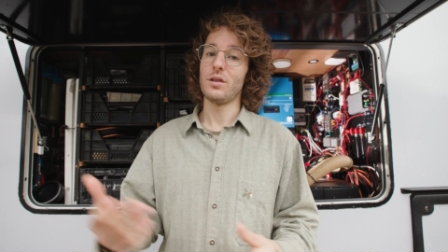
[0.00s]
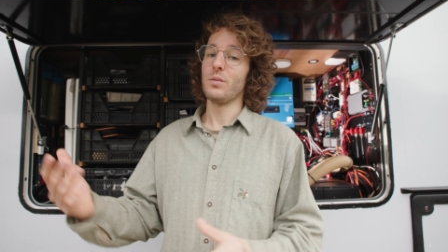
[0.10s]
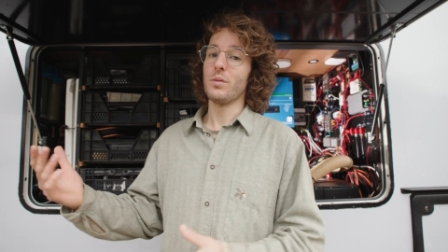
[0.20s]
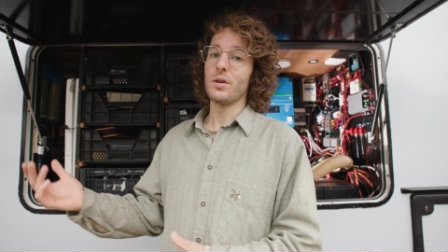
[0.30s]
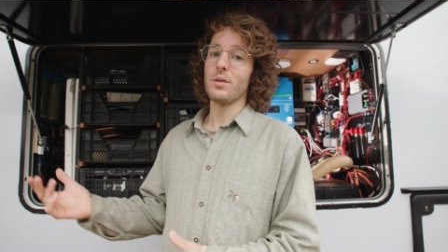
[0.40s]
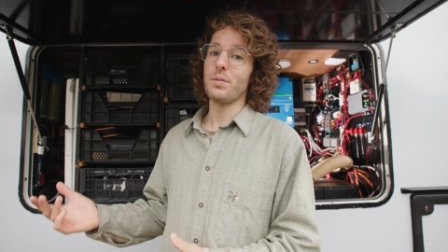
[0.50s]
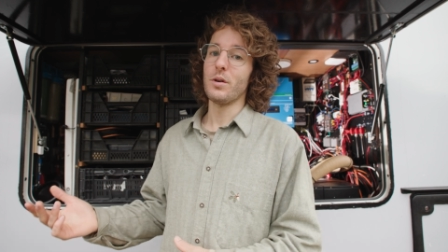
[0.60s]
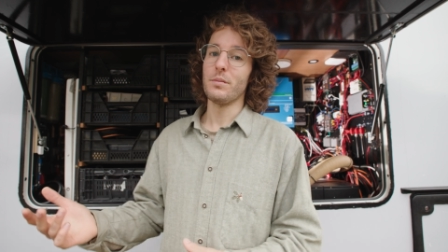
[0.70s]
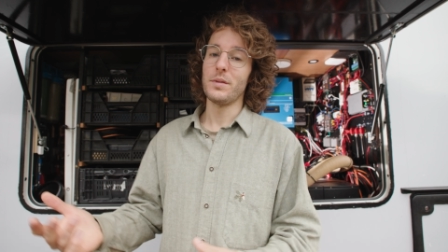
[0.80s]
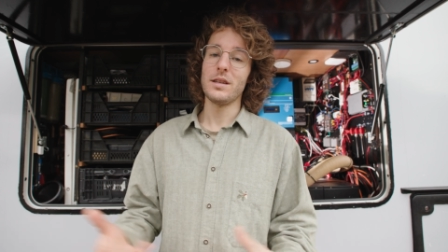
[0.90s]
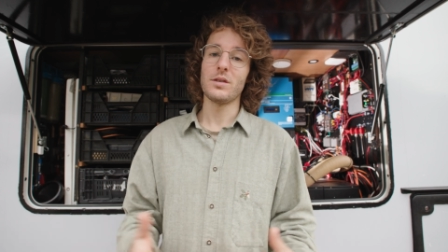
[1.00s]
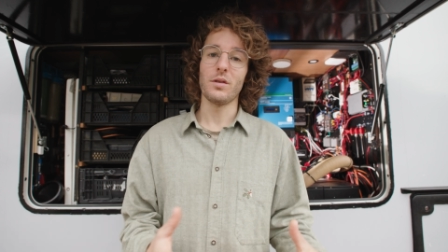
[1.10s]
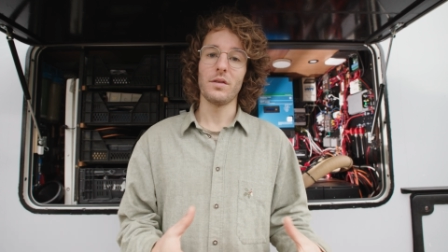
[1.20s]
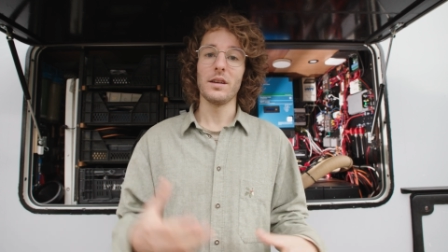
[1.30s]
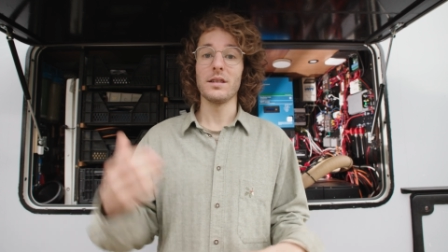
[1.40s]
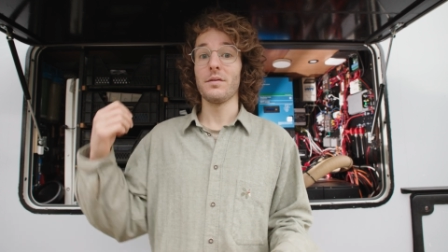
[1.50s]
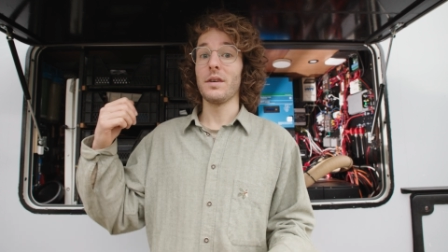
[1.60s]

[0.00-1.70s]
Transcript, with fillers: the water pump, these sort of things, the